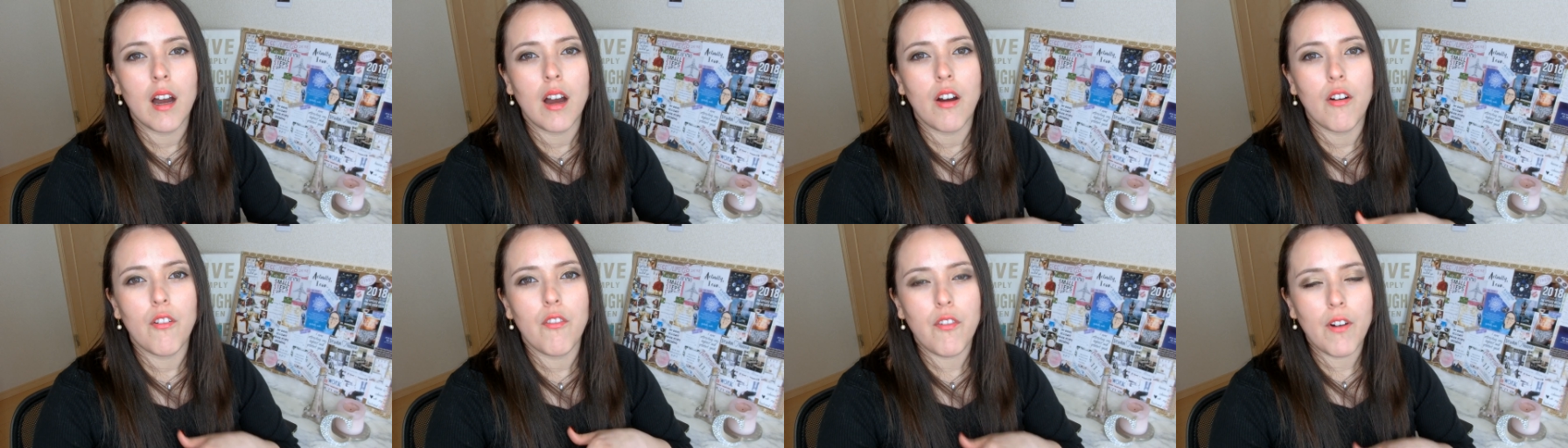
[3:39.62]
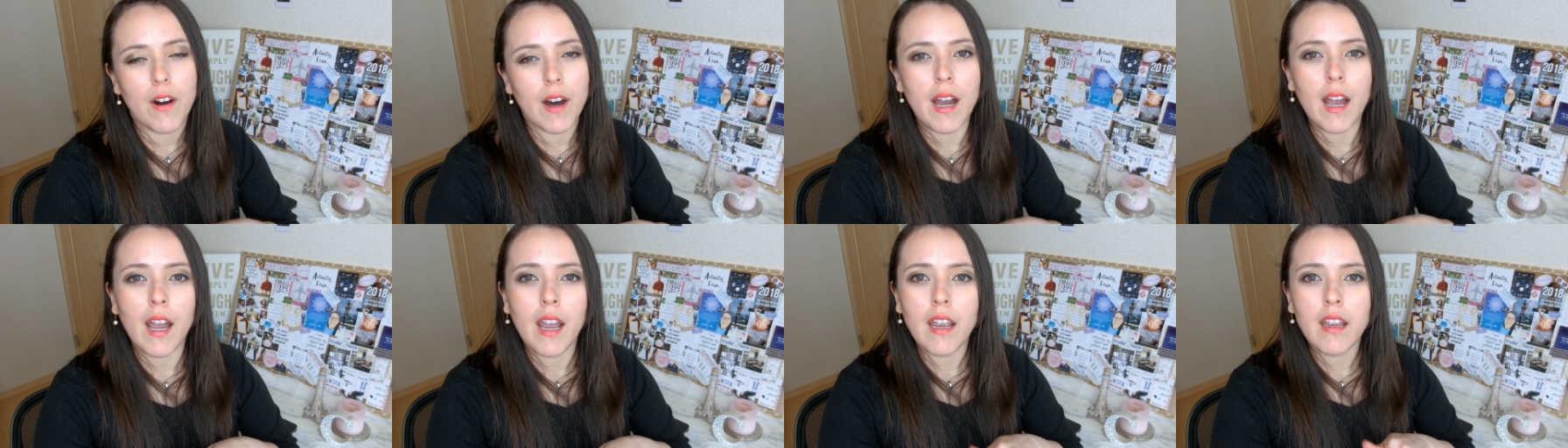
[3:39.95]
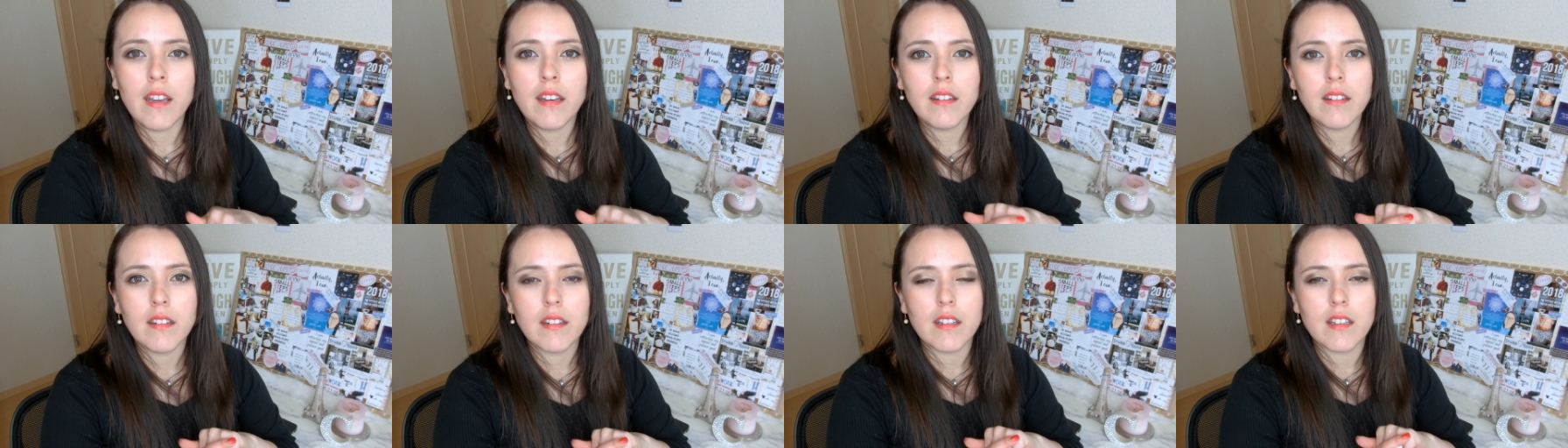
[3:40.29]

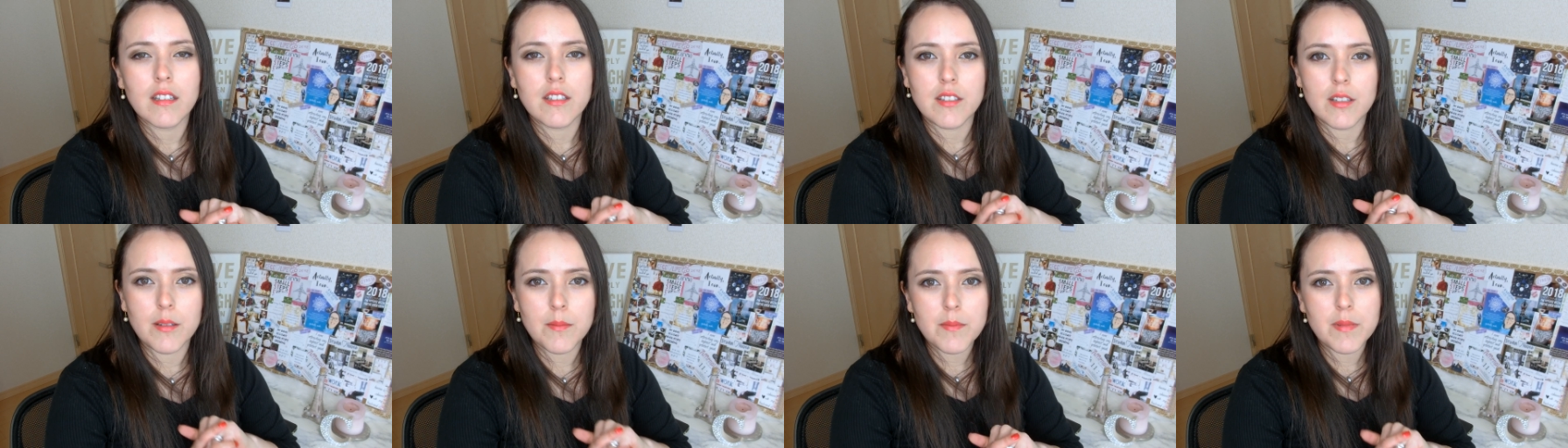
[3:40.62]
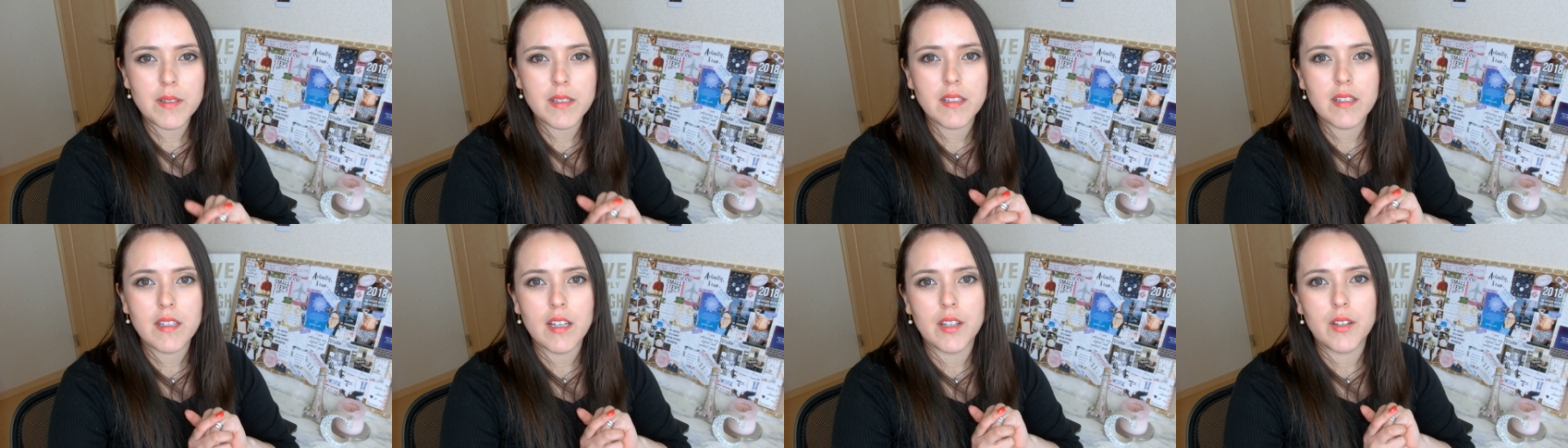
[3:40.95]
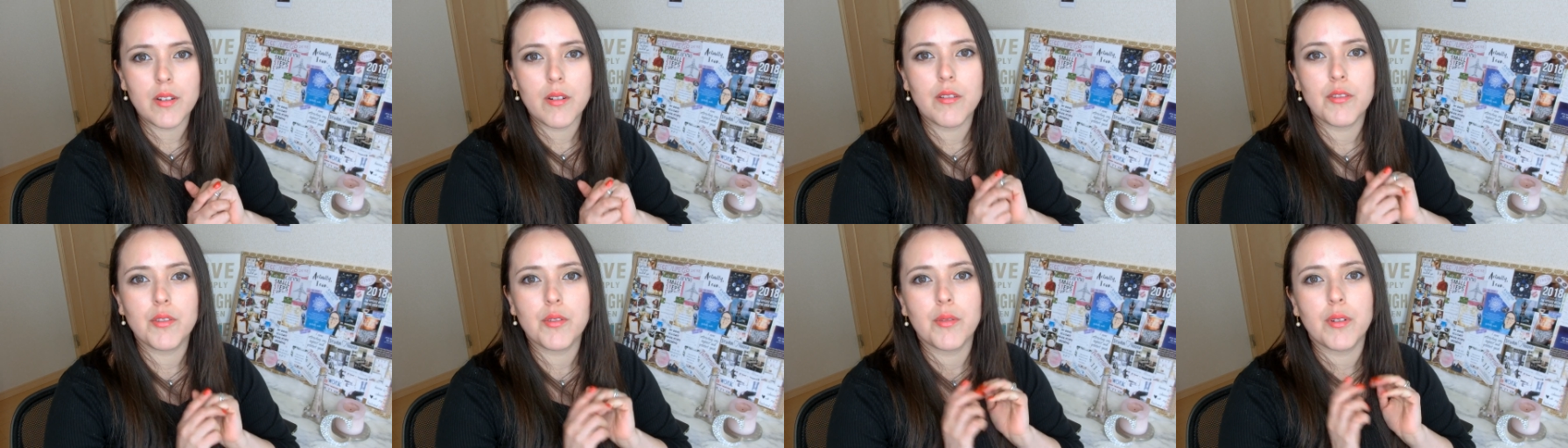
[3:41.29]
Find something that
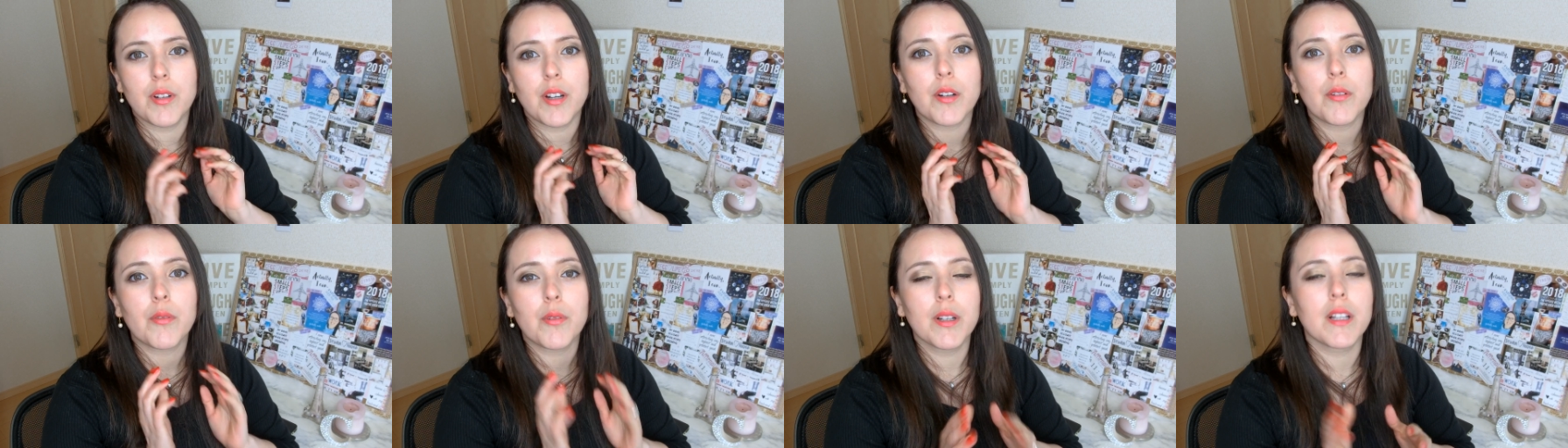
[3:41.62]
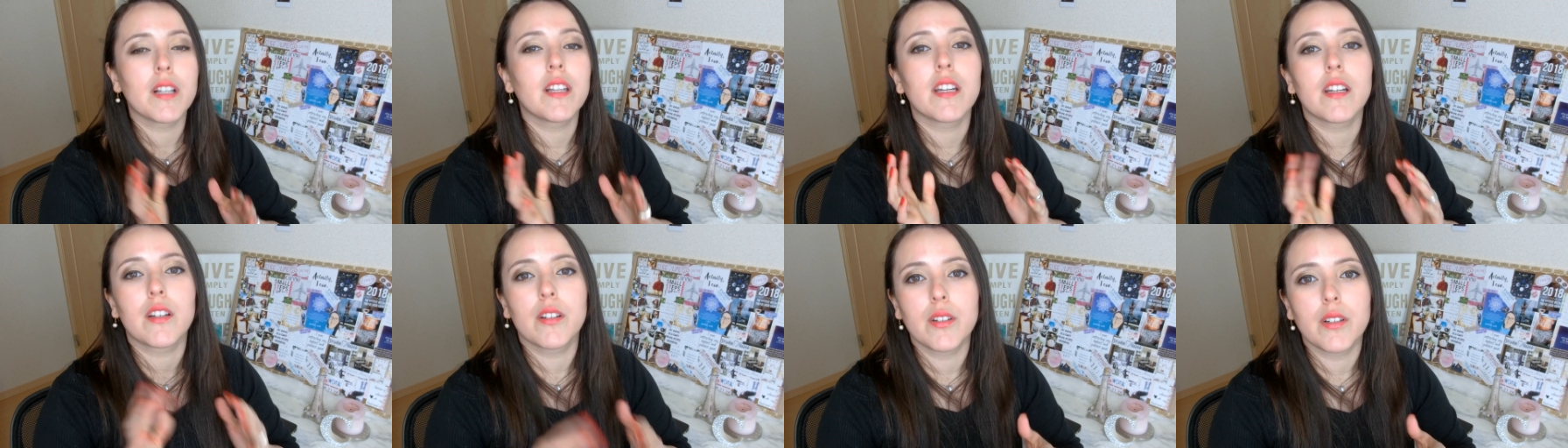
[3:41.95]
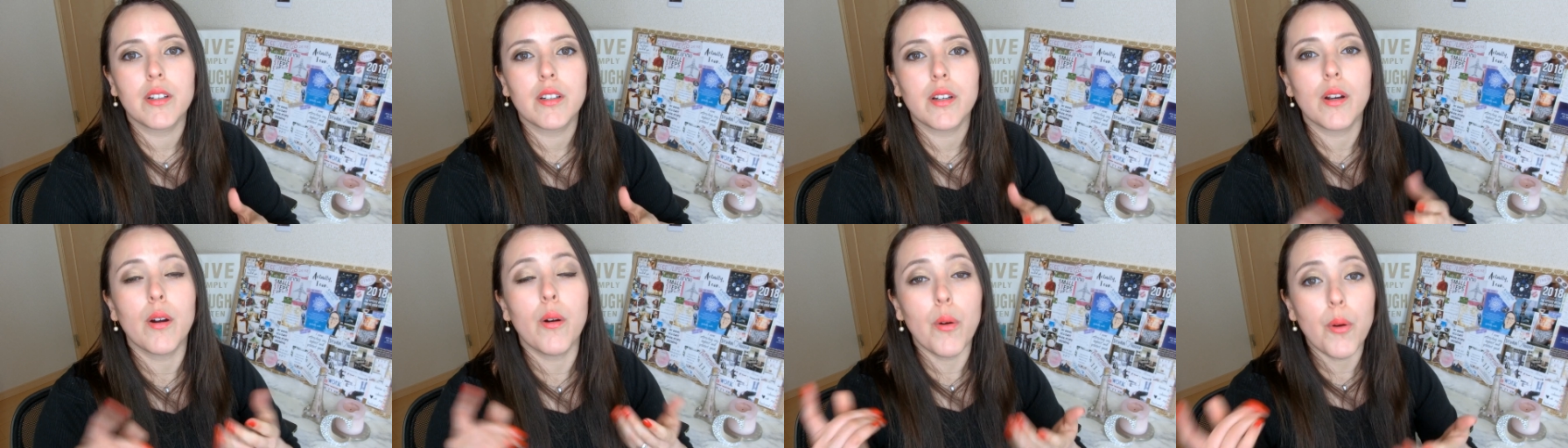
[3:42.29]
you're doing really
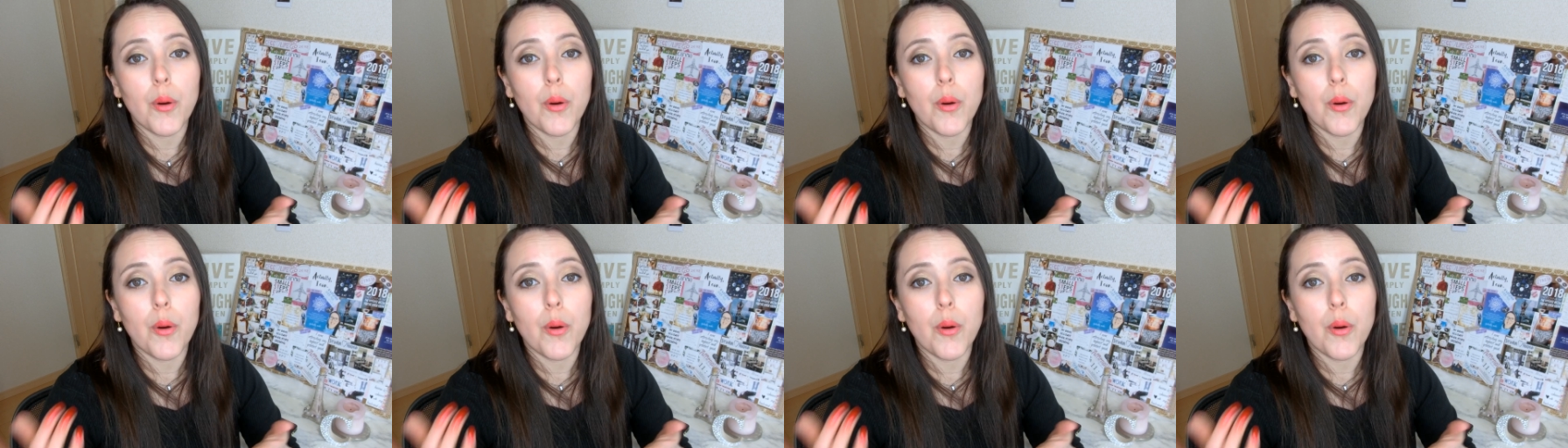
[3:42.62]
good